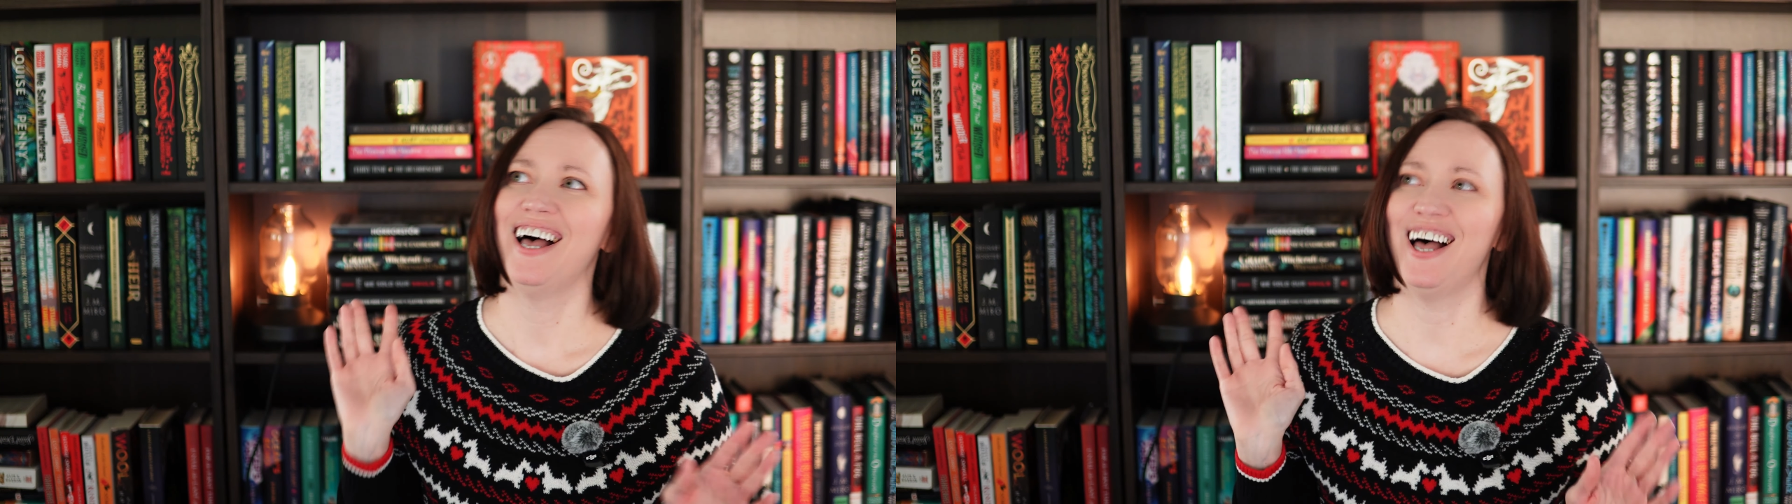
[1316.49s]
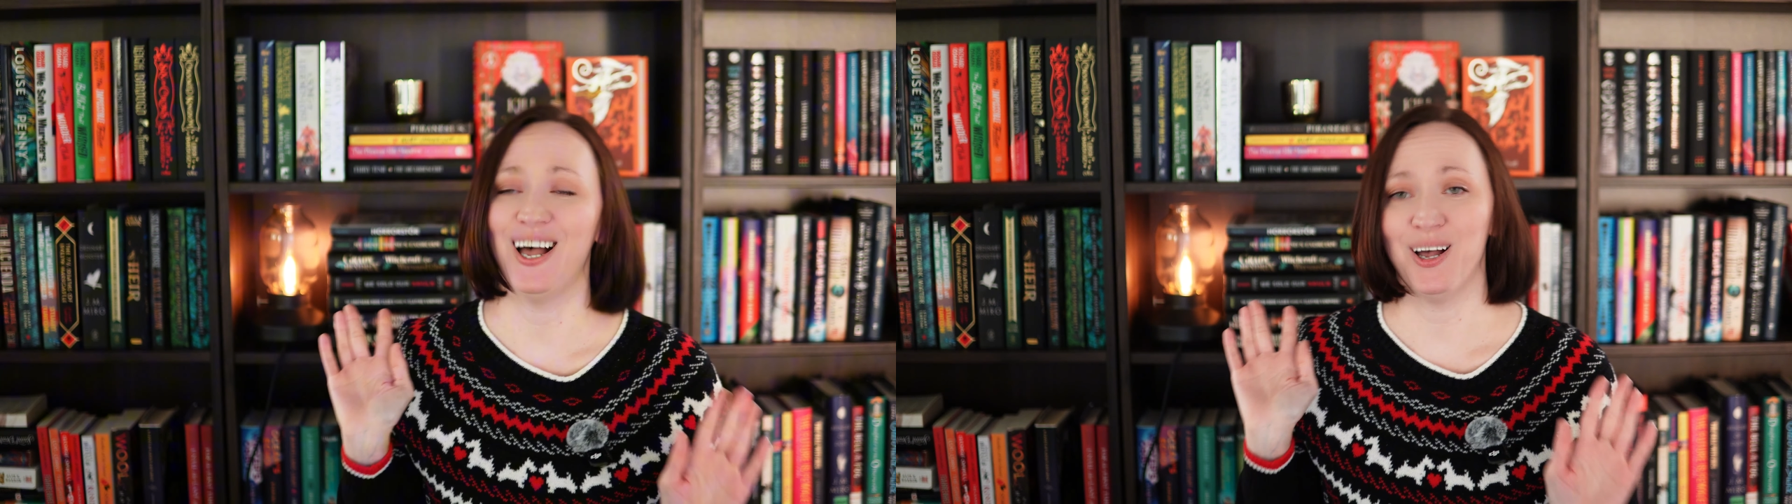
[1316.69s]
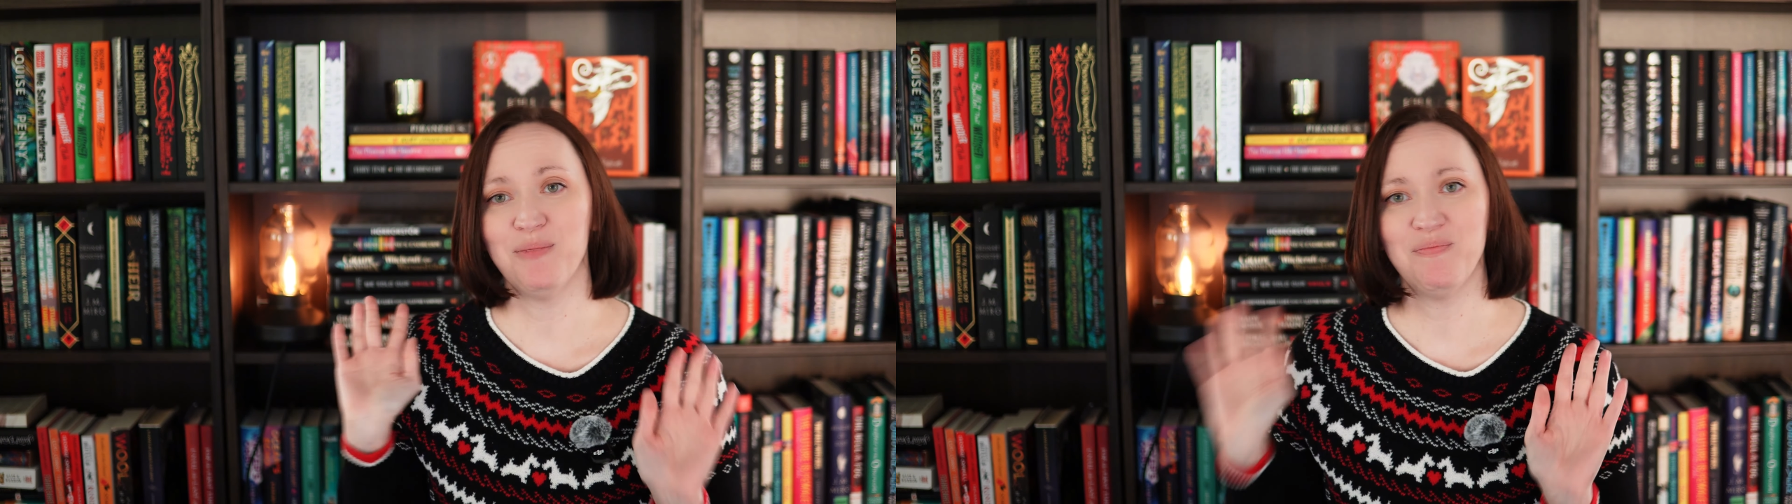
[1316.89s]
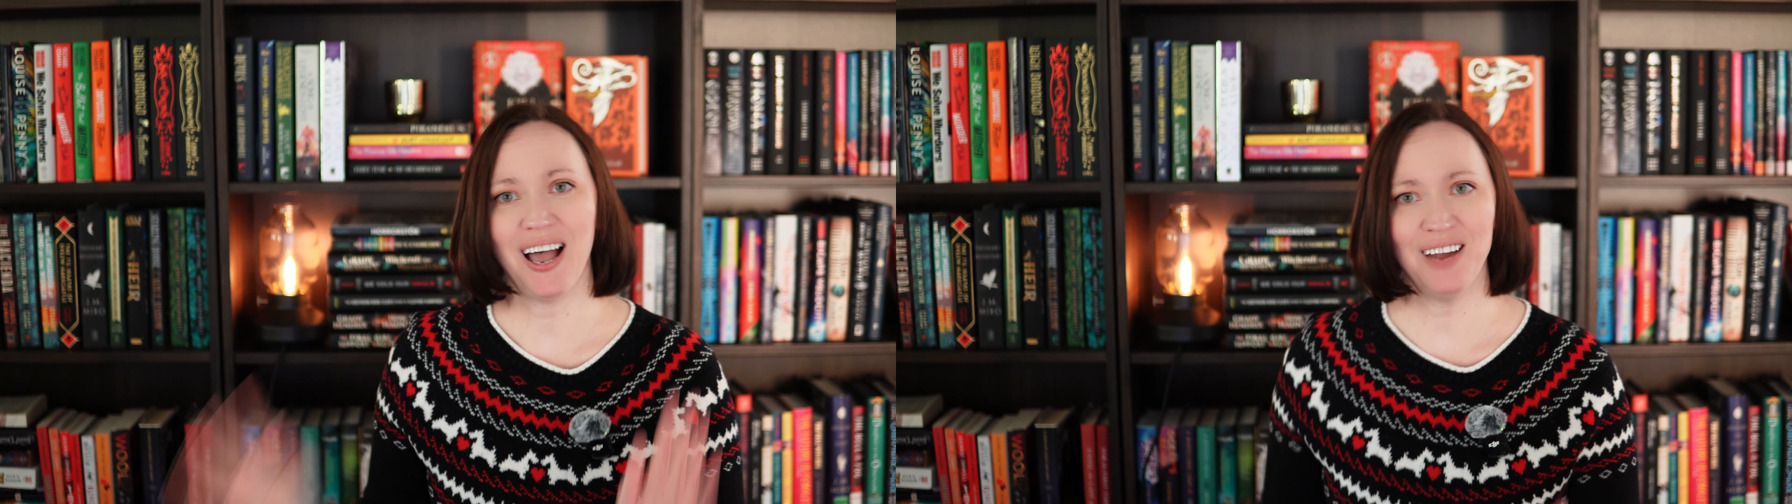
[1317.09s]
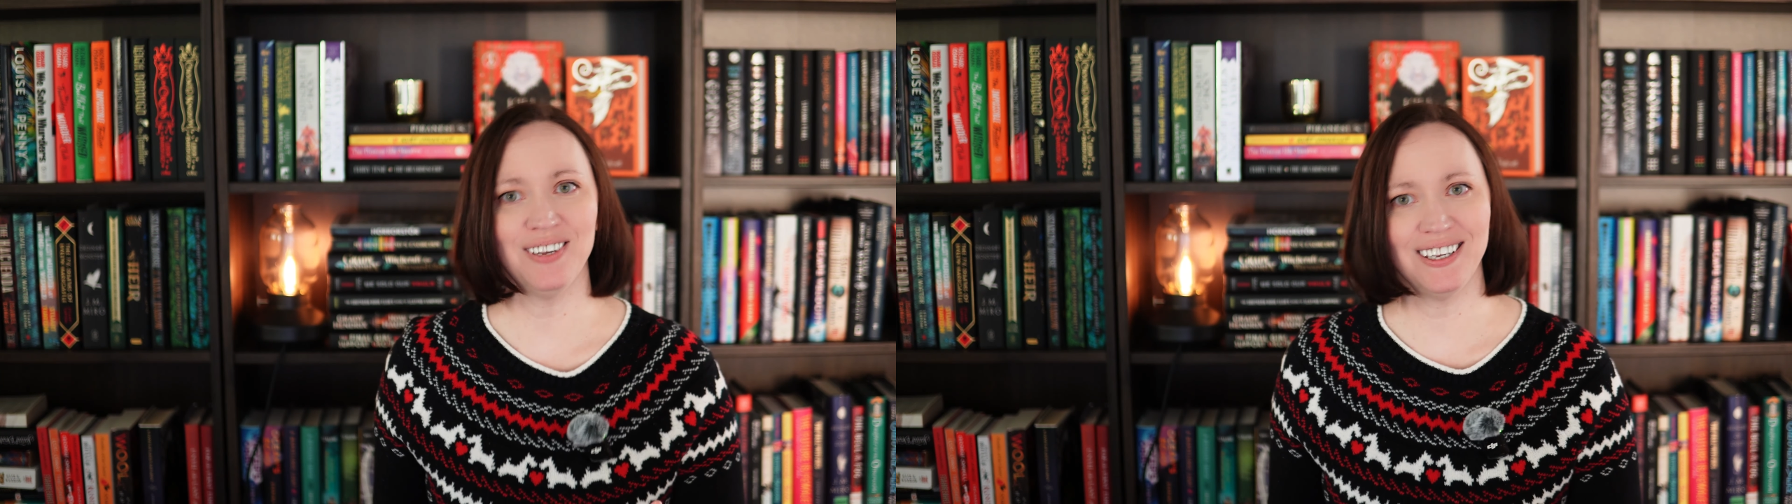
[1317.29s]
I
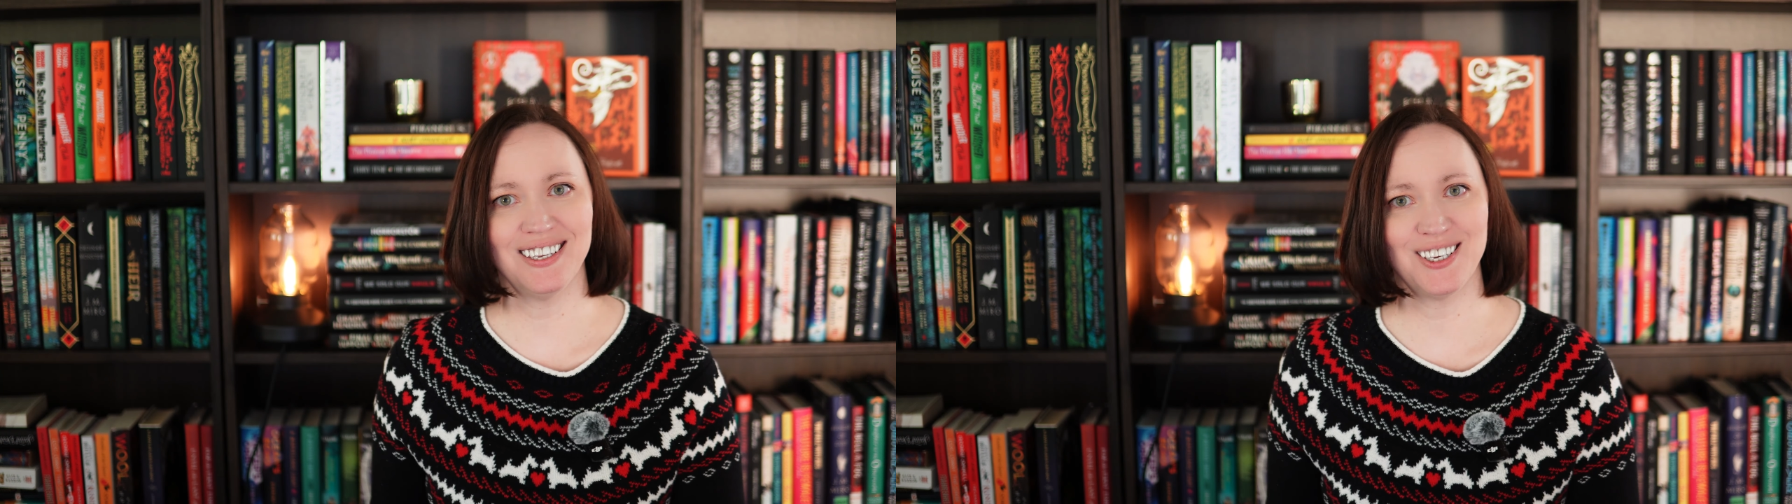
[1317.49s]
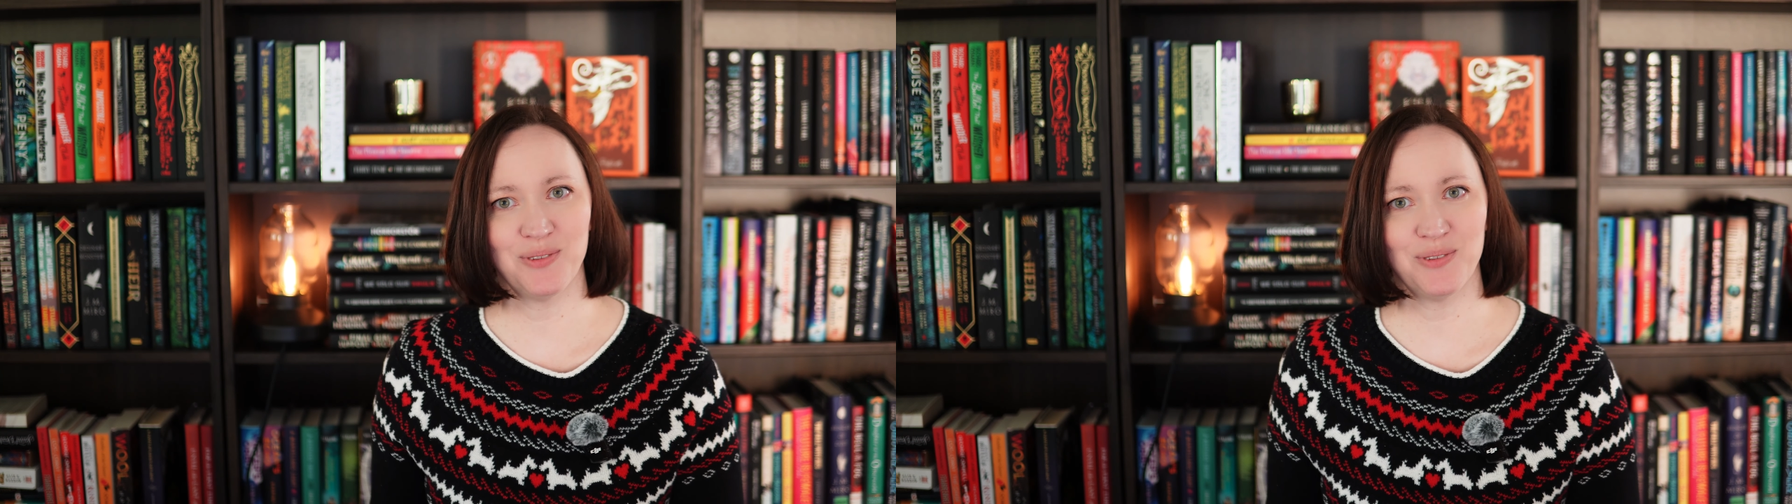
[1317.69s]
feel like this is